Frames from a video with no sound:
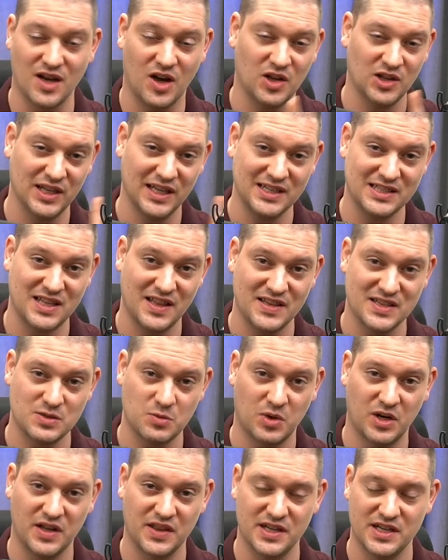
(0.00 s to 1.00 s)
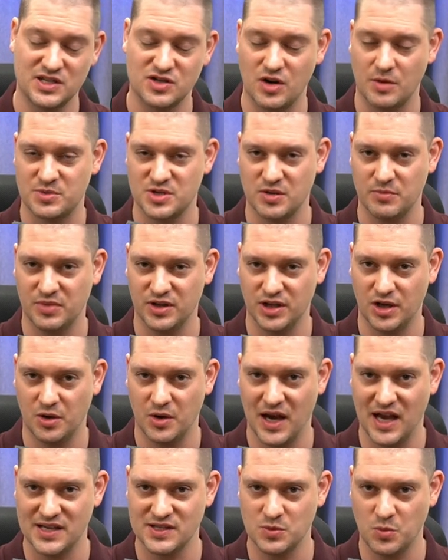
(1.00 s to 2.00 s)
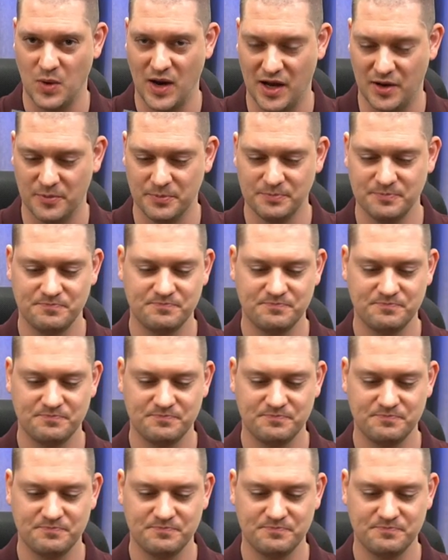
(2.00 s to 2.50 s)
I'll link to this one in the description below as well.